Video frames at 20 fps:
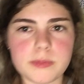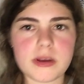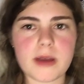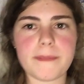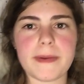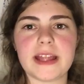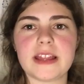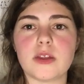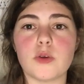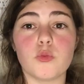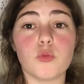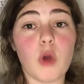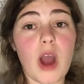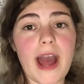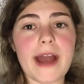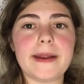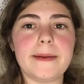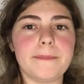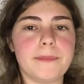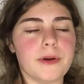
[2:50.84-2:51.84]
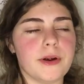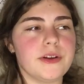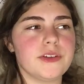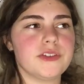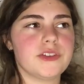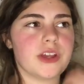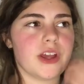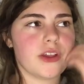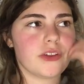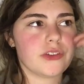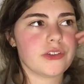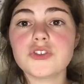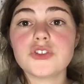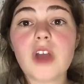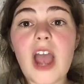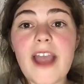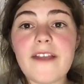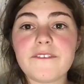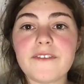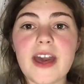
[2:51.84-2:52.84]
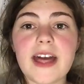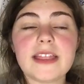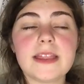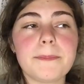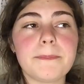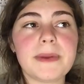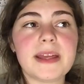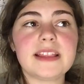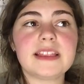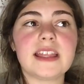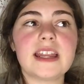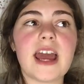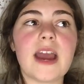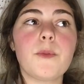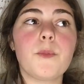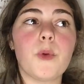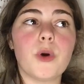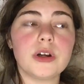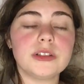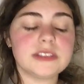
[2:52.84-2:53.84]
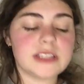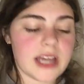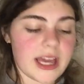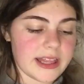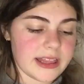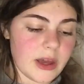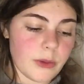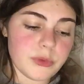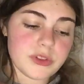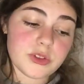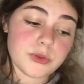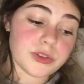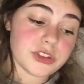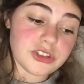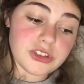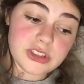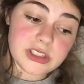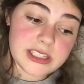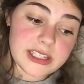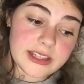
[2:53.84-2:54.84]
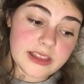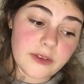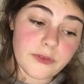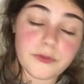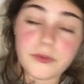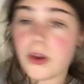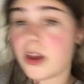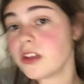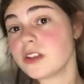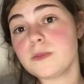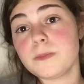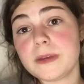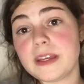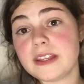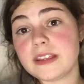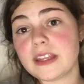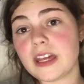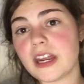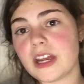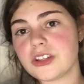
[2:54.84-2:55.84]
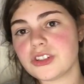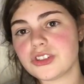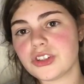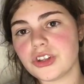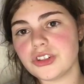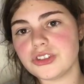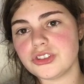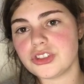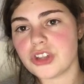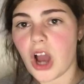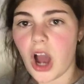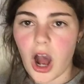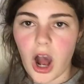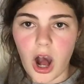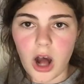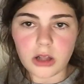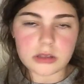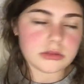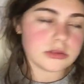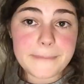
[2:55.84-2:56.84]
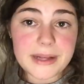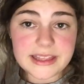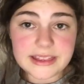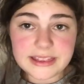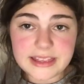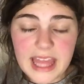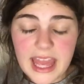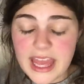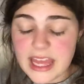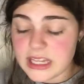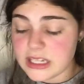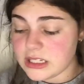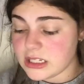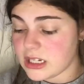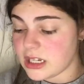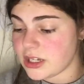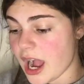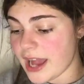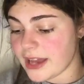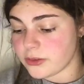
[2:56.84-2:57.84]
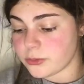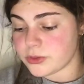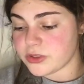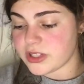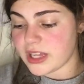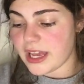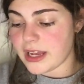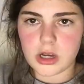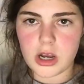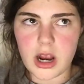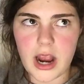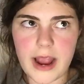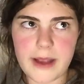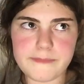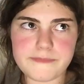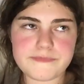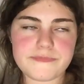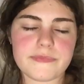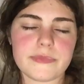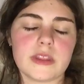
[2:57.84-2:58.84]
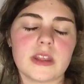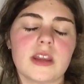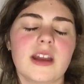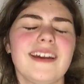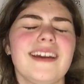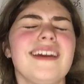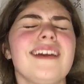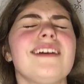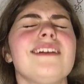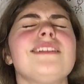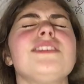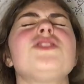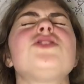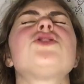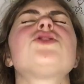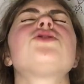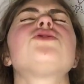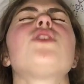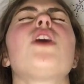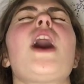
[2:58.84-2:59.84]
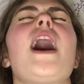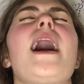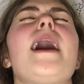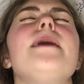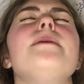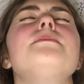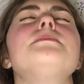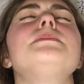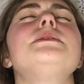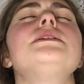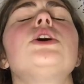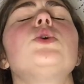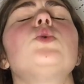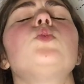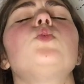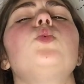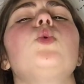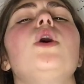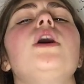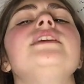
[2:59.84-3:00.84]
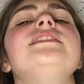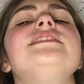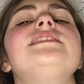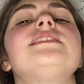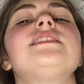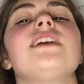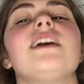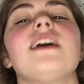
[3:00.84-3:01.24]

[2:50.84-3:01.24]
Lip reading: bit about the writing process. So I found the beat that I want, and that was originally the first beat that I showed y'all. But then I was like, all right, English grime, what